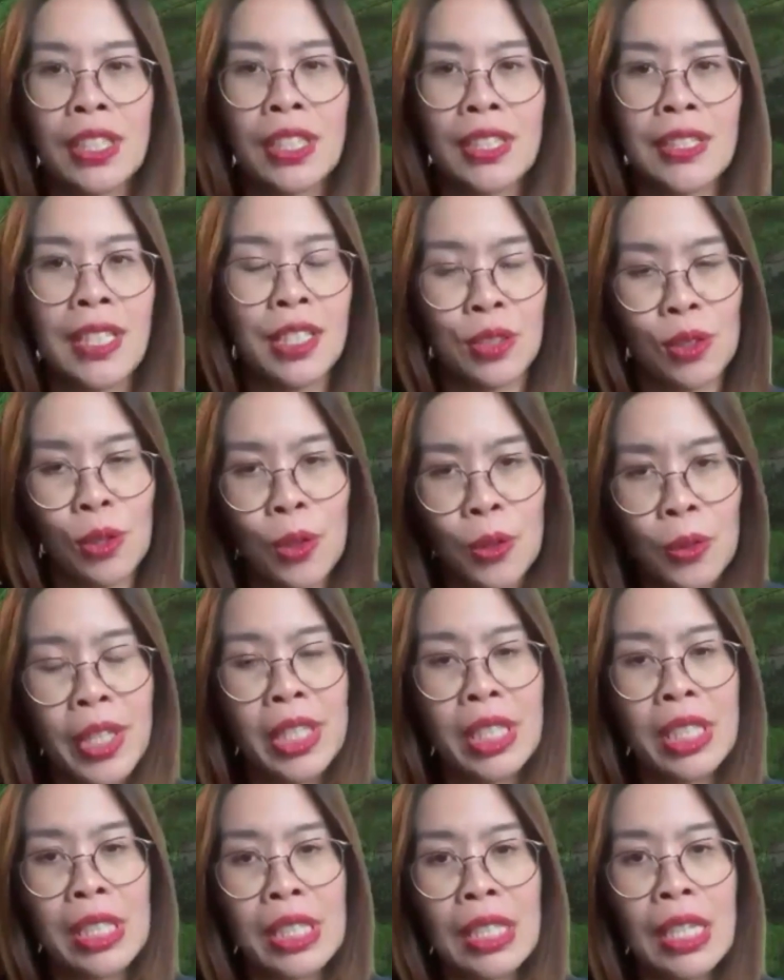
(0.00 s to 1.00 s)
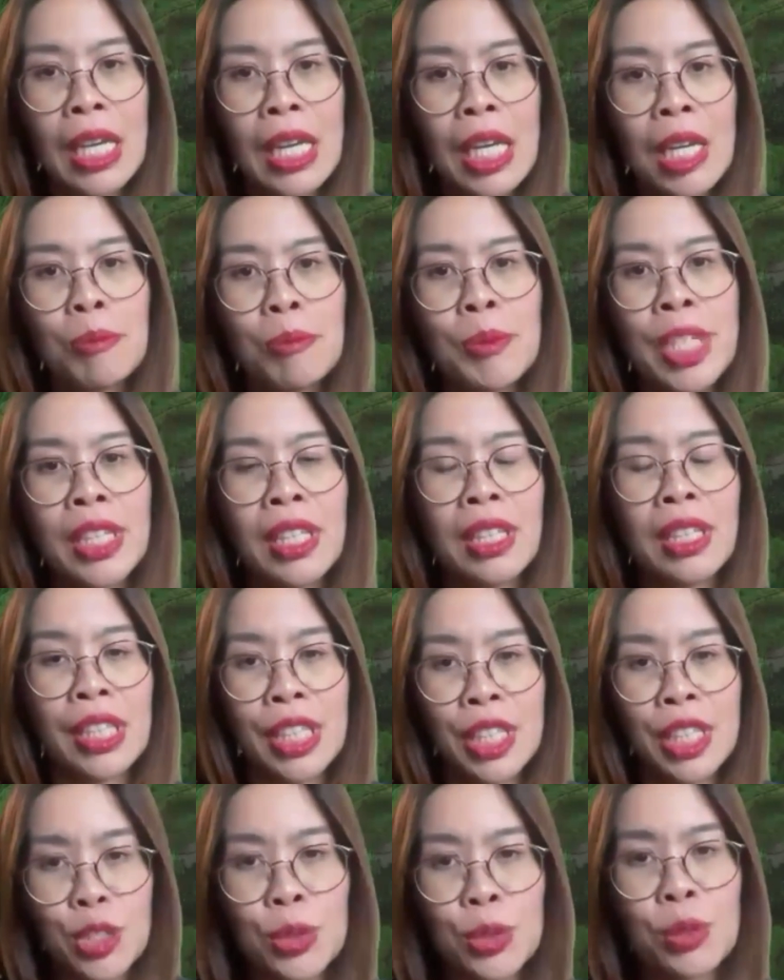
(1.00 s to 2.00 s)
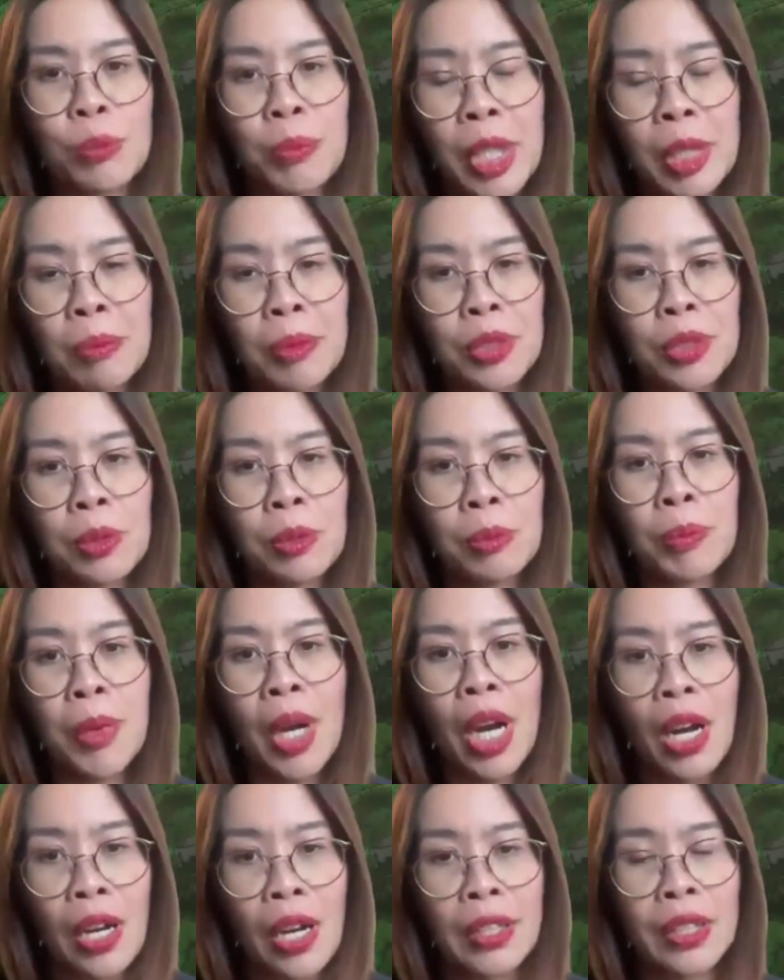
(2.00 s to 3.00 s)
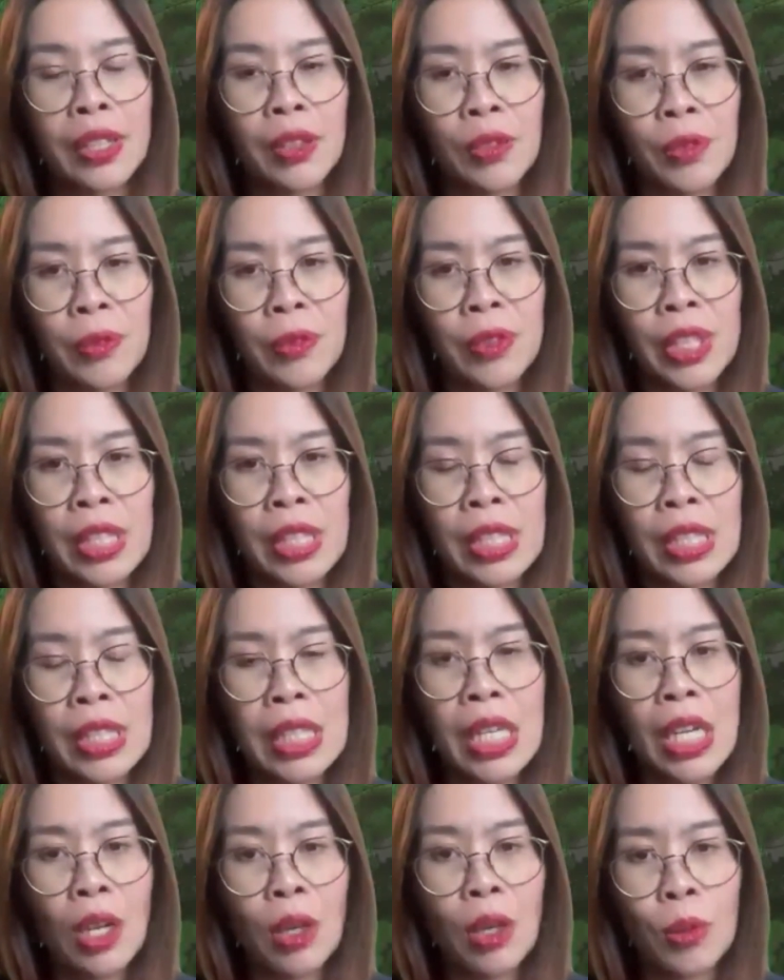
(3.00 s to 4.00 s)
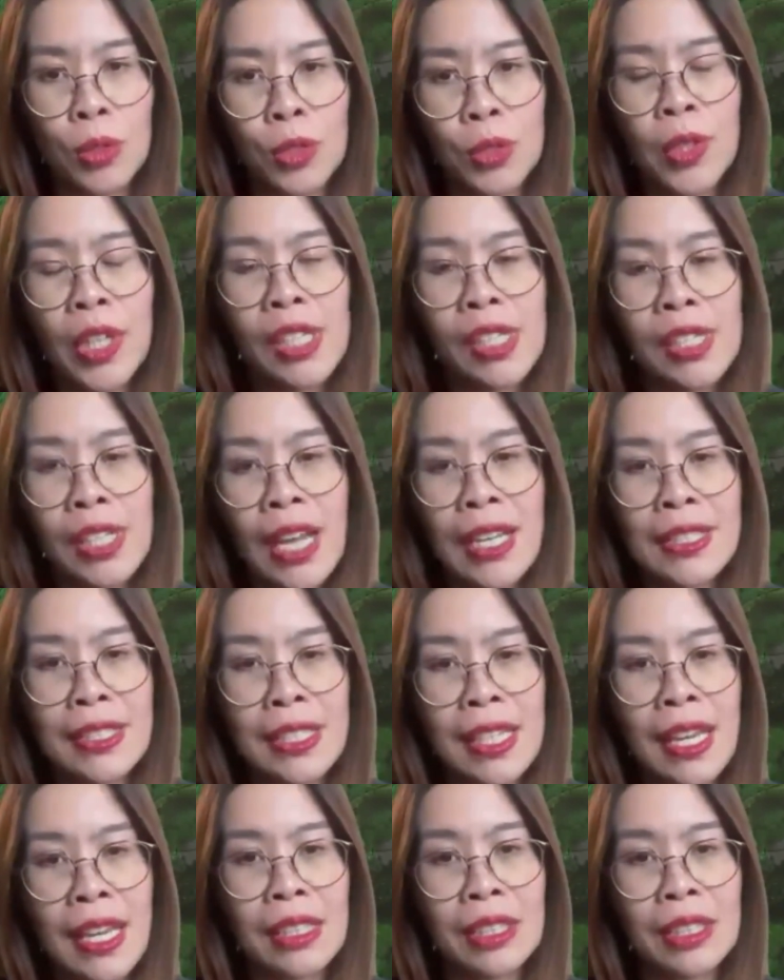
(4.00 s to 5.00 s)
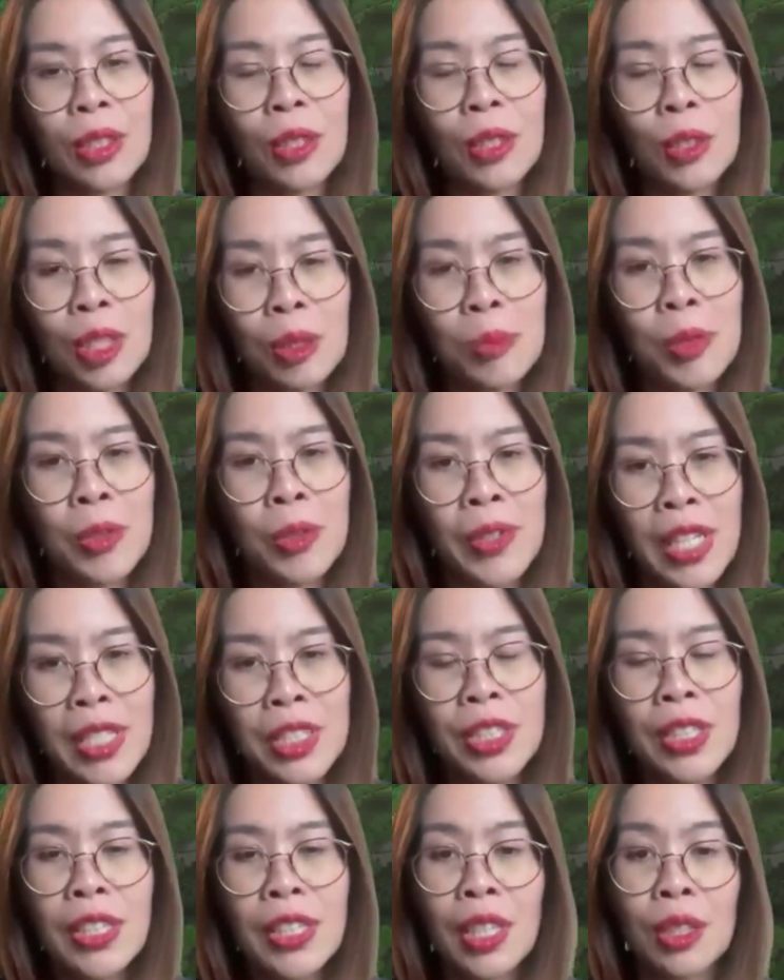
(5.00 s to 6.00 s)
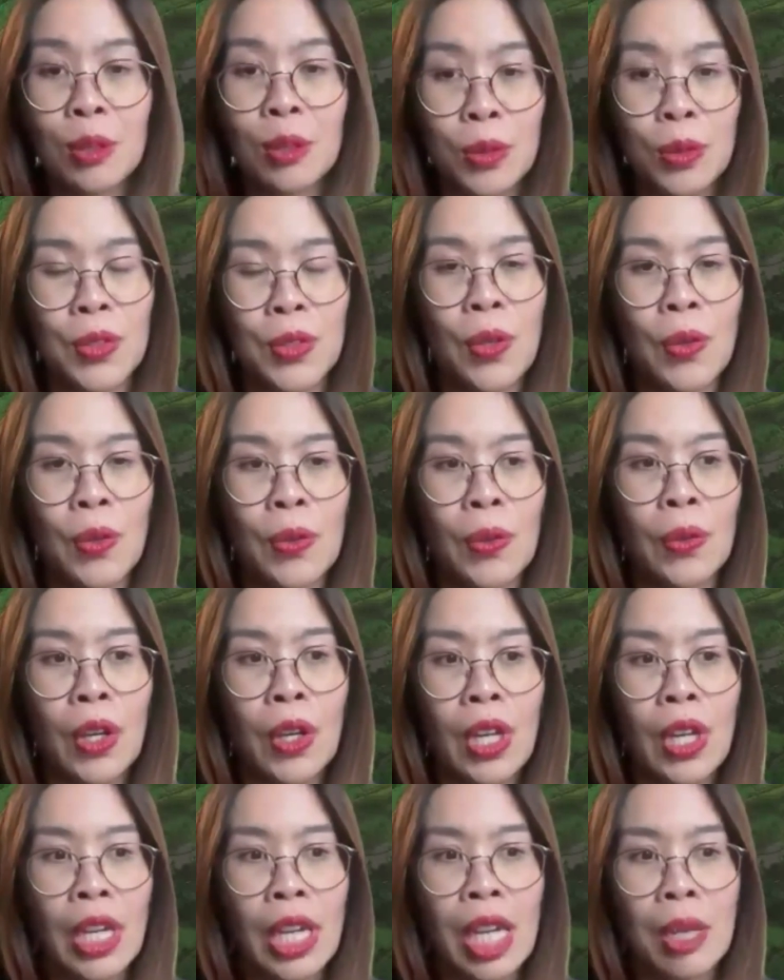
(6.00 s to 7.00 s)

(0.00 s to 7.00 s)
This has already been an instrumental part of the Australia-ASEAN collaboration and also